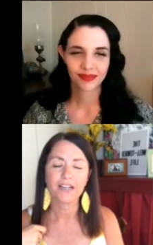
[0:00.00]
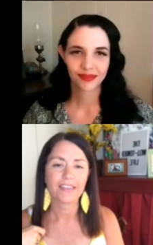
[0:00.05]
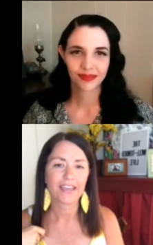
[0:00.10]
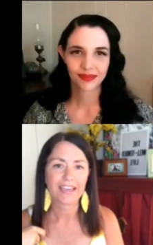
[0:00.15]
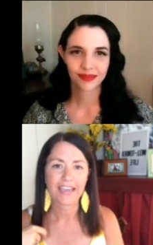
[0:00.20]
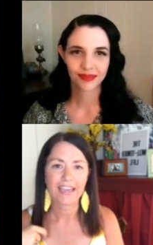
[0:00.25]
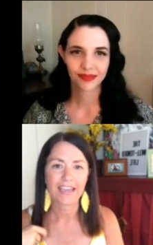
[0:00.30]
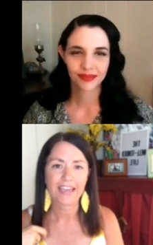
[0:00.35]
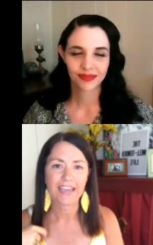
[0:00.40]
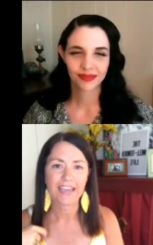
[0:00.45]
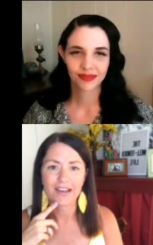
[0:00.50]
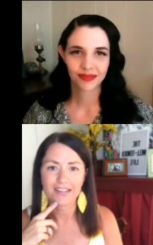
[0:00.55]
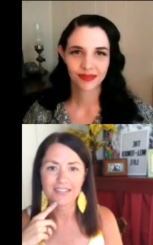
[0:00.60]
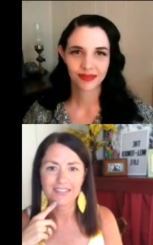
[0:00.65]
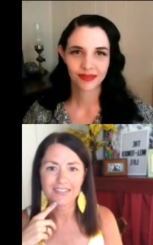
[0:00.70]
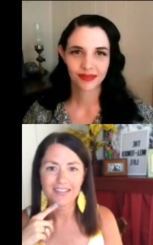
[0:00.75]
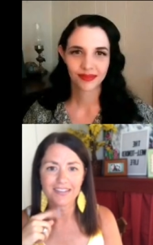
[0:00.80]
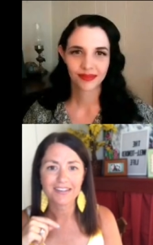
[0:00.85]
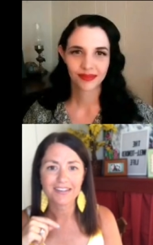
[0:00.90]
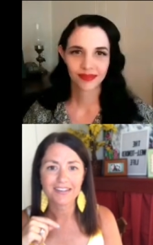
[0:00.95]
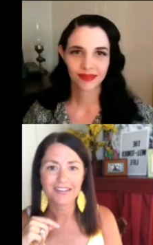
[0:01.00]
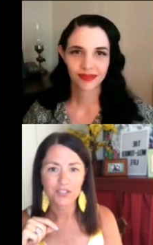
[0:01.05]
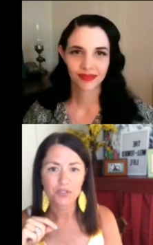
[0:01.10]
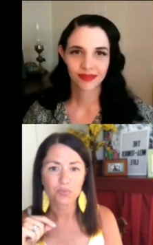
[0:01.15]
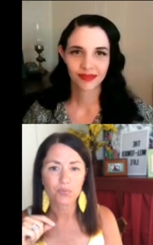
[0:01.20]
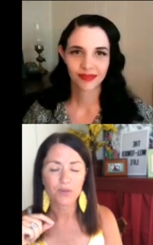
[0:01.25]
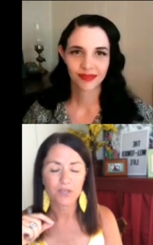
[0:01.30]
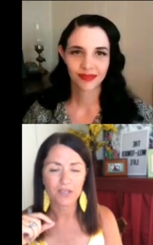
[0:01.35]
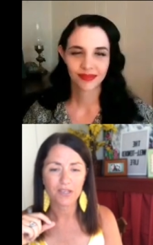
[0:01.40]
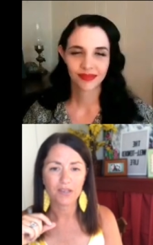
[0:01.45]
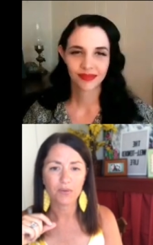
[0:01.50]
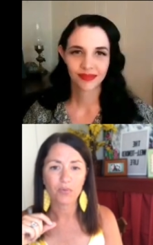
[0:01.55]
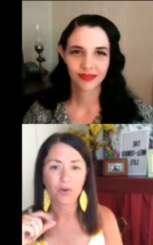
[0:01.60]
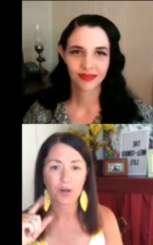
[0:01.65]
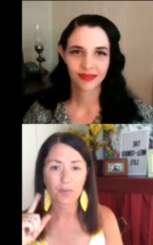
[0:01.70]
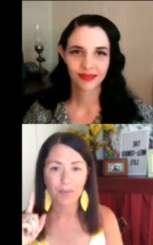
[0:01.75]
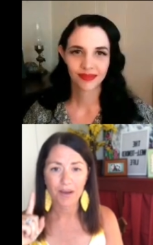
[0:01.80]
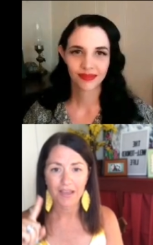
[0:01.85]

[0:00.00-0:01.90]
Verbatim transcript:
Speaker 1: story. They came back and said, yes,